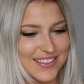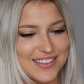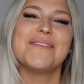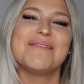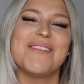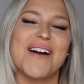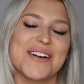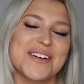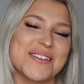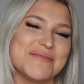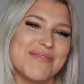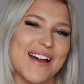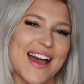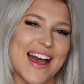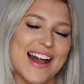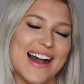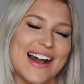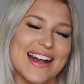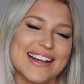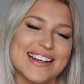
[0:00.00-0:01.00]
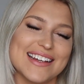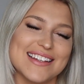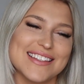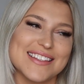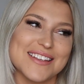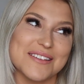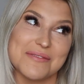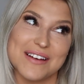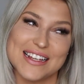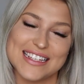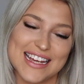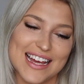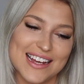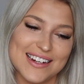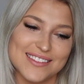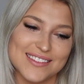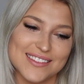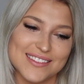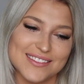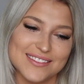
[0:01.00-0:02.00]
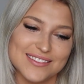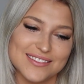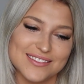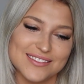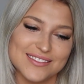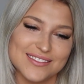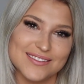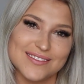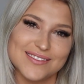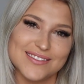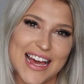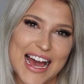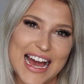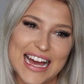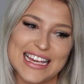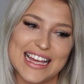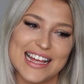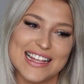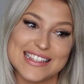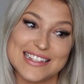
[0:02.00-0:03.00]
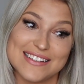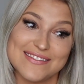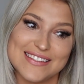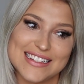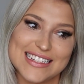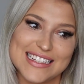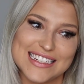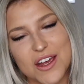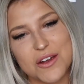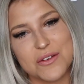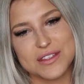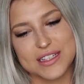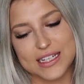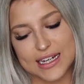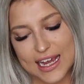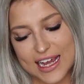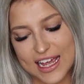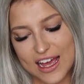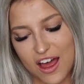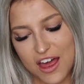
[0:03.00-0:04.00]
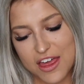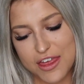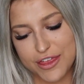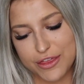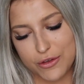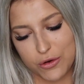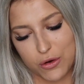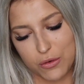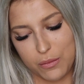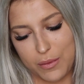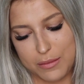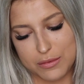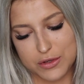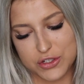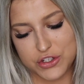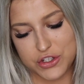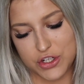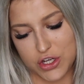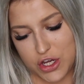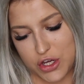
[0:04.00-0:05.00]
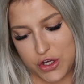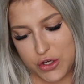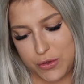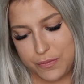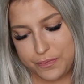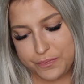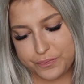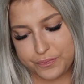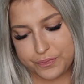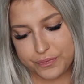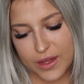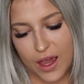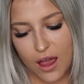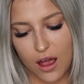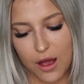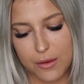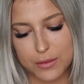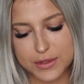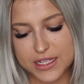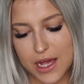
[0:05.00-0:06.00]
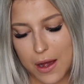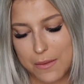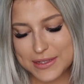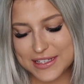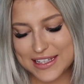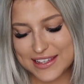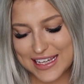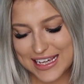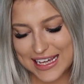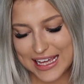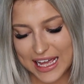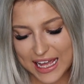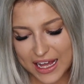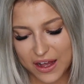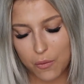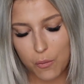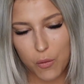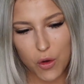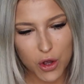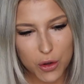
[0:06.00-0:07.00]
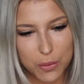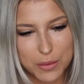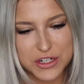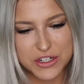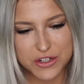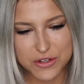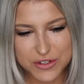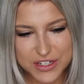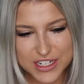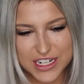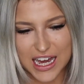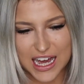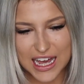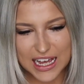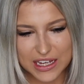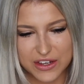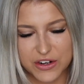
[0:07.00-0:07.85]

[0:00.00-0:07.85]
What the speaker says: Welcome back to my channel. How y'all doing? So today I thought we would do, I was thinking, what can we do today?